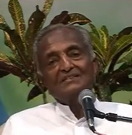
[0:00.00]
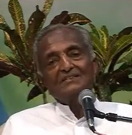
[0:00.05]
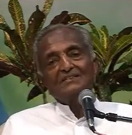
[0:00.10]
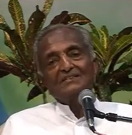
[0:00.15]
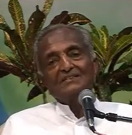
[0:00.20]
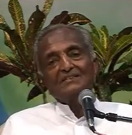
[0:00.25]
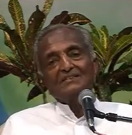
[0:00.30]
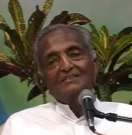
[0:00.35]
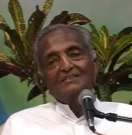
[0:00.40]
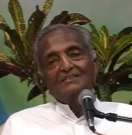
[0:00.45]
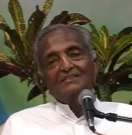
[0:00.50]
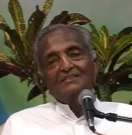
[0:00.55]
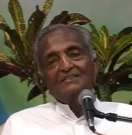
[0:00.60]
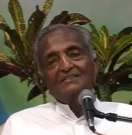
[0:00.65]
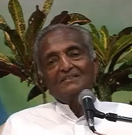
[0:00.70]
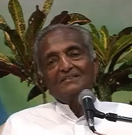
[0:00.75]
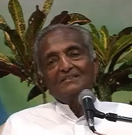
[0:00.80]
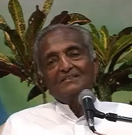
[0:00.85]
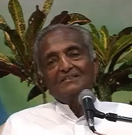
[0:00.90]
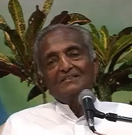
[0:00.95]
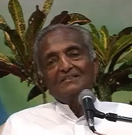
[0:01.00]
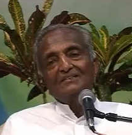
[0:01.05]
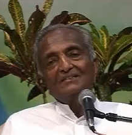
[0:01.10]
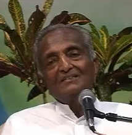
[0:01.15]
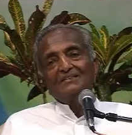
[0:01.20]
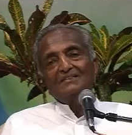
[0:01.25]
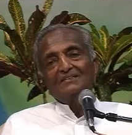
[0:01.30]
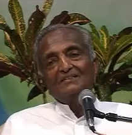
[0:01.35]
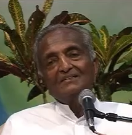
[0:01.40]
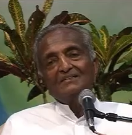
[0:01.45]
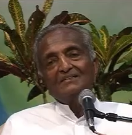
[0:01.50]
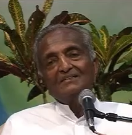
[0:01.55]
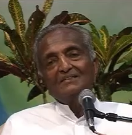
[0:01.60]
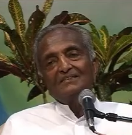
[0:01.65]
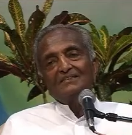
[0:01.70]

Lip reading: Nobody speaks.